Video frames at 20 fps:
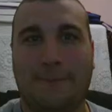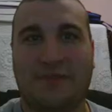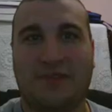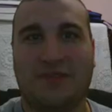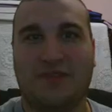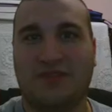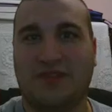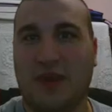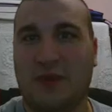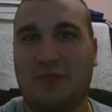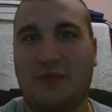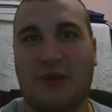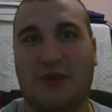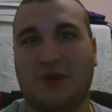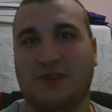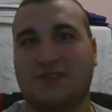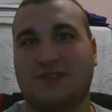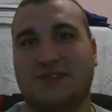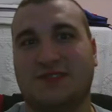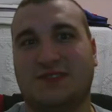you know, Dead
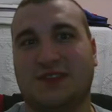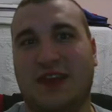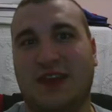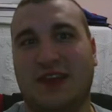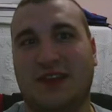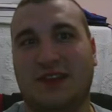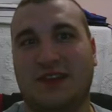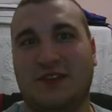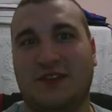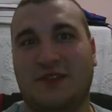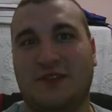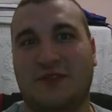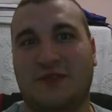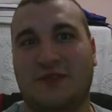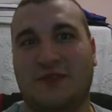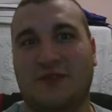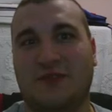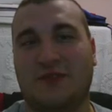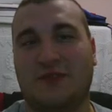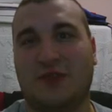Poets Society. You
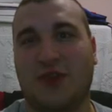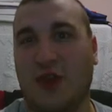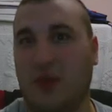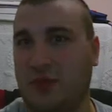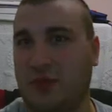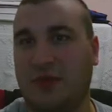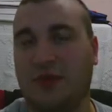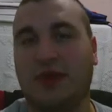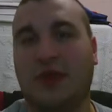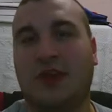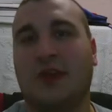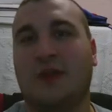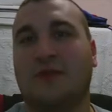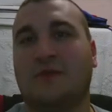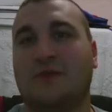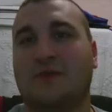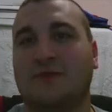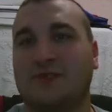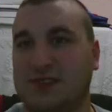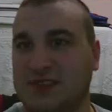know, Carpe
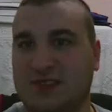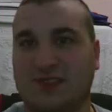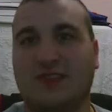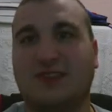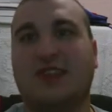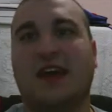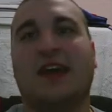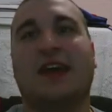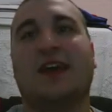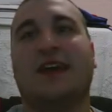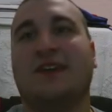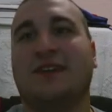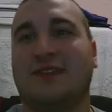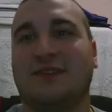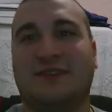Diem, seize the day.